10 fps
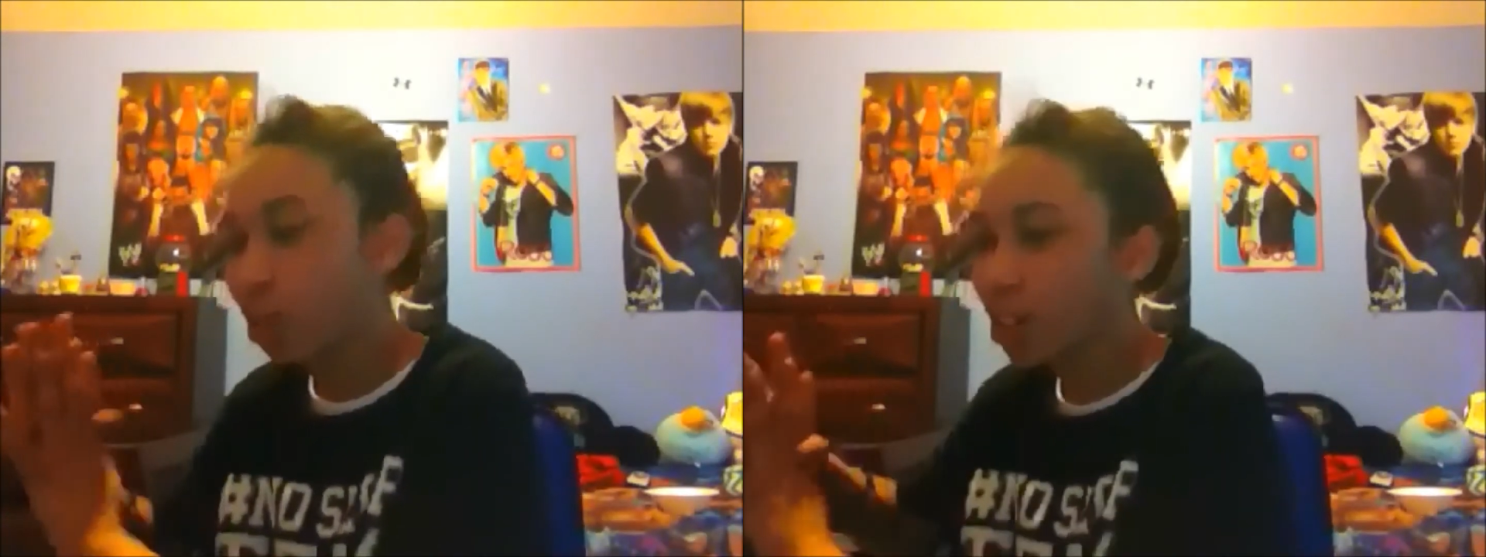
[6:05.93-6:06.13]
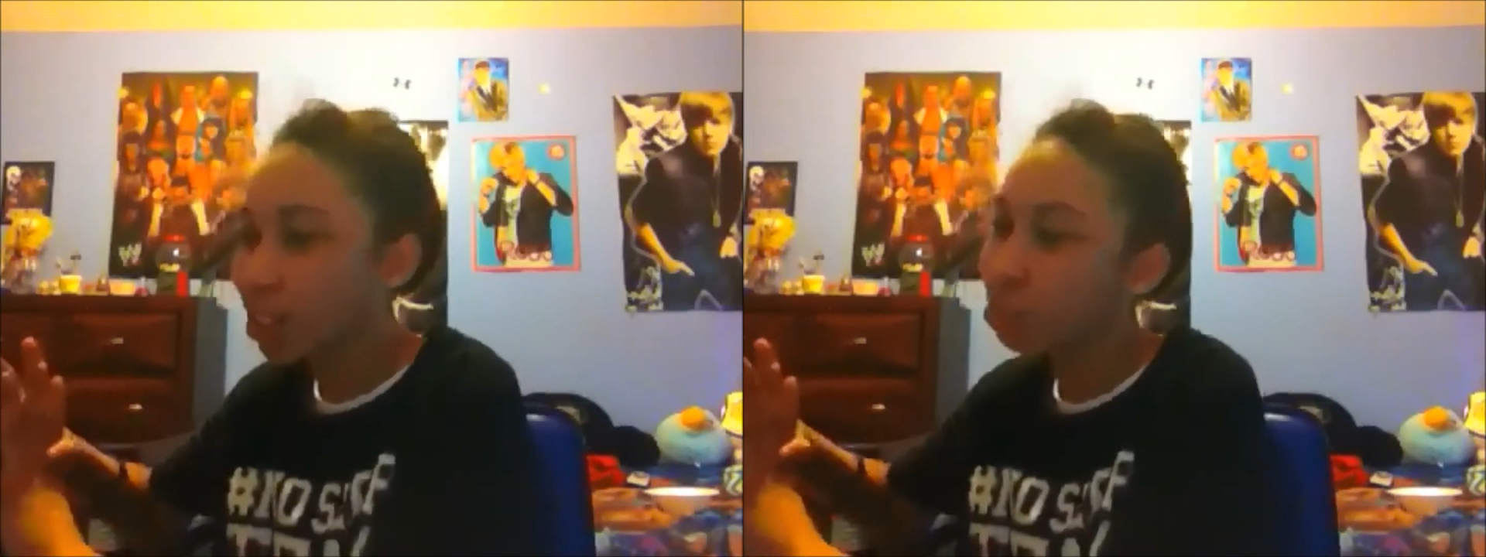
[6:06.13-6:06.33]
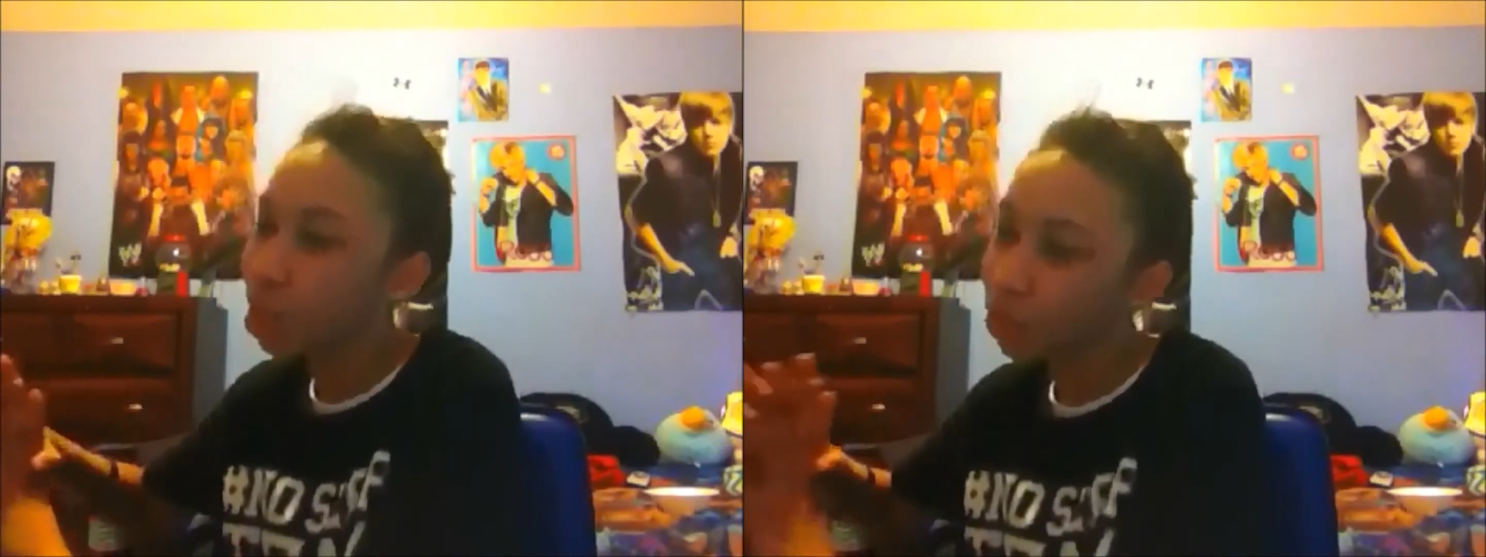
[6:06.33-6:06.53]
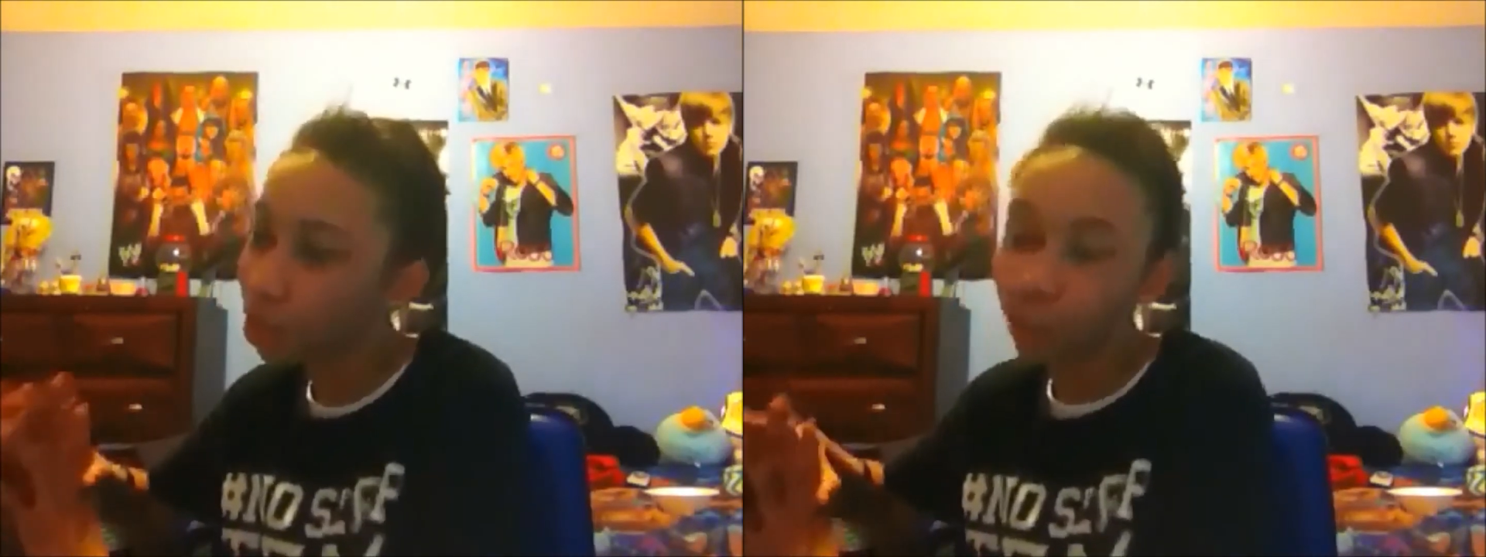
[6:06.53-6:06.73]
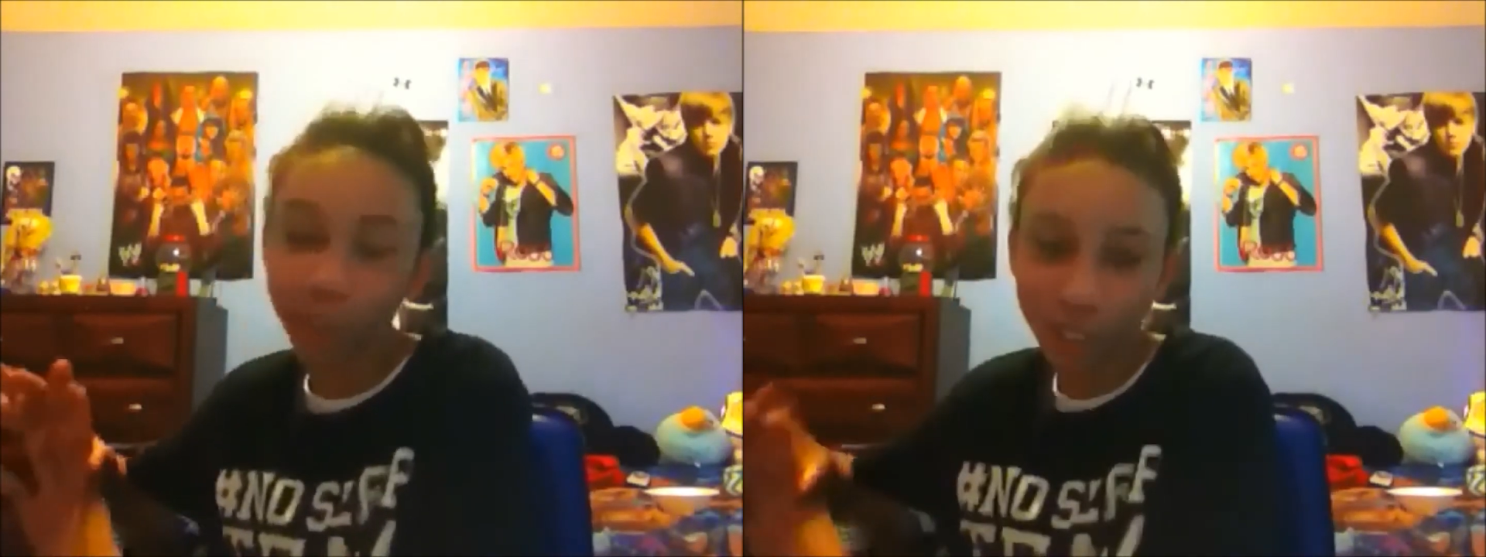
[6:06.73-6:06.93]
watching
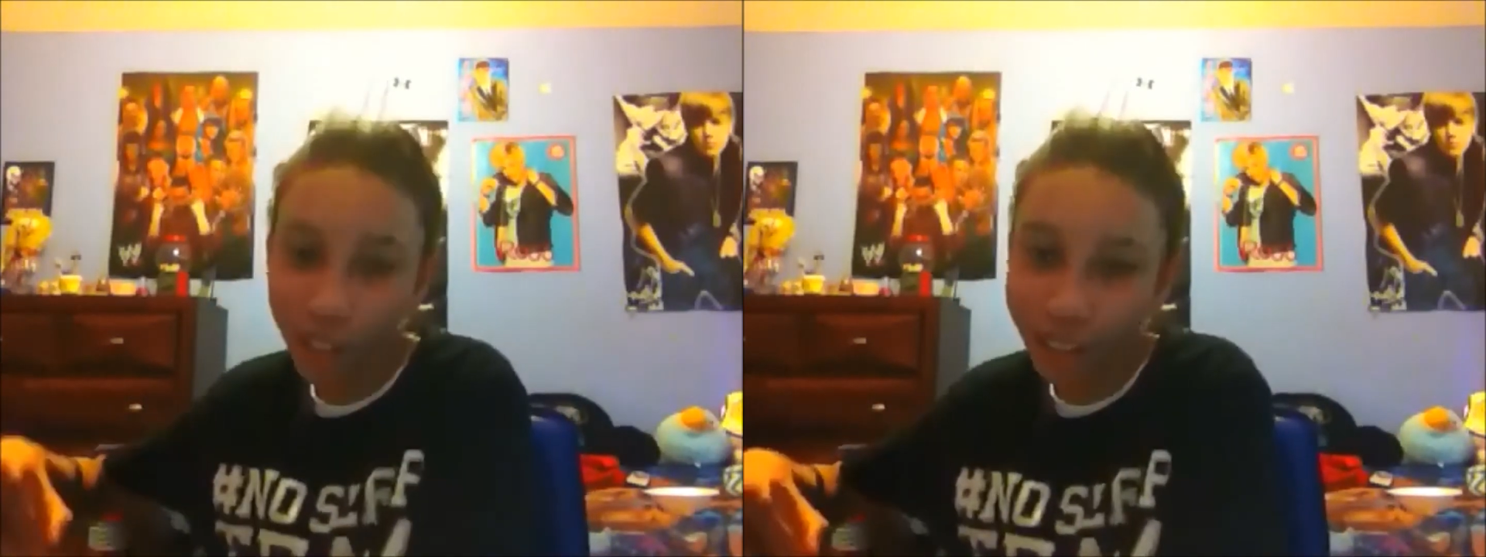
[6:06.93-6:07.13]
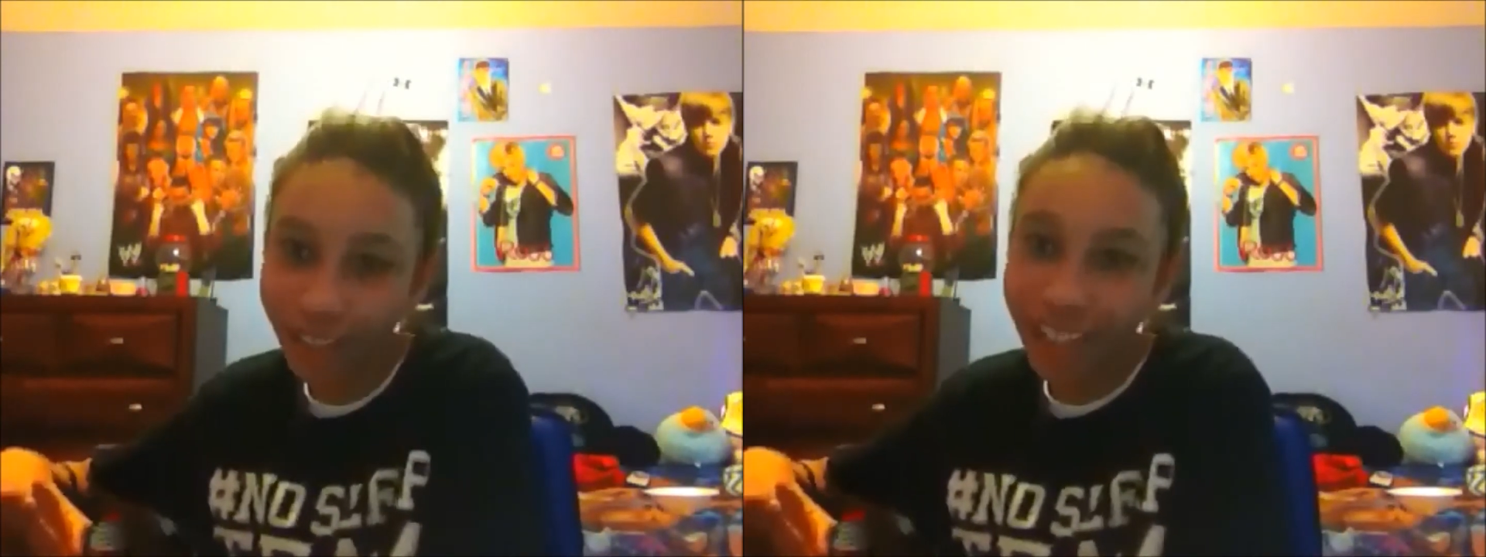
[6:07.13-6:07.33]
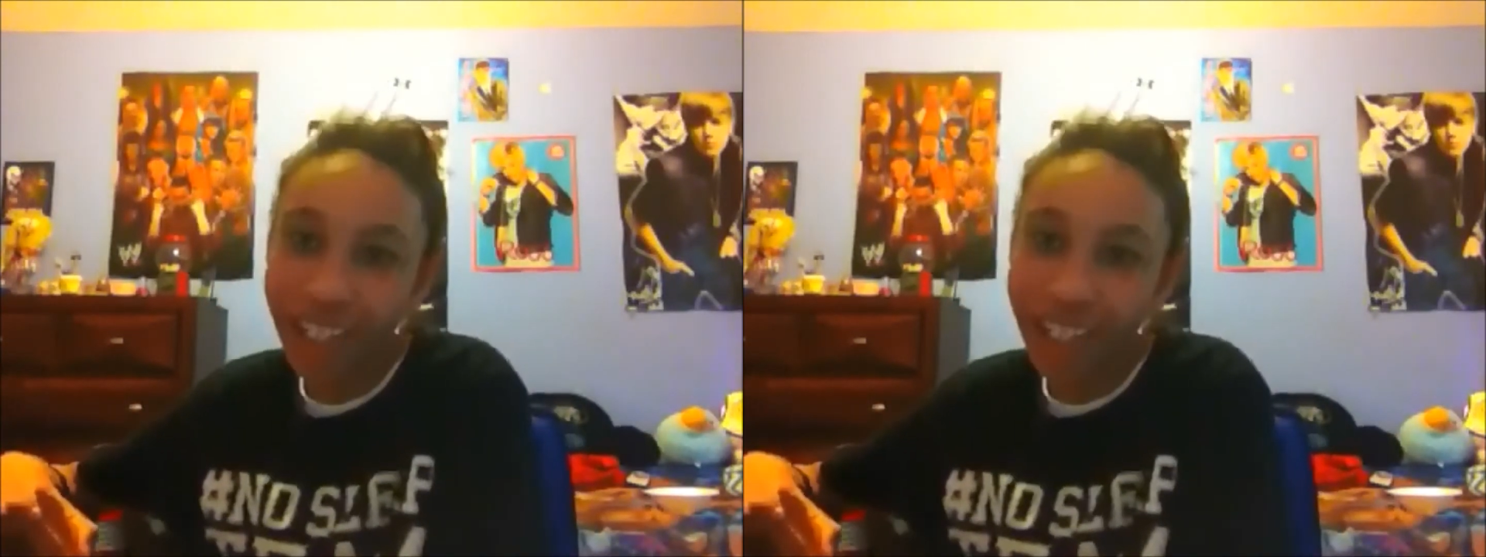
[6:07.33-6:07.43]
BFRS Gia,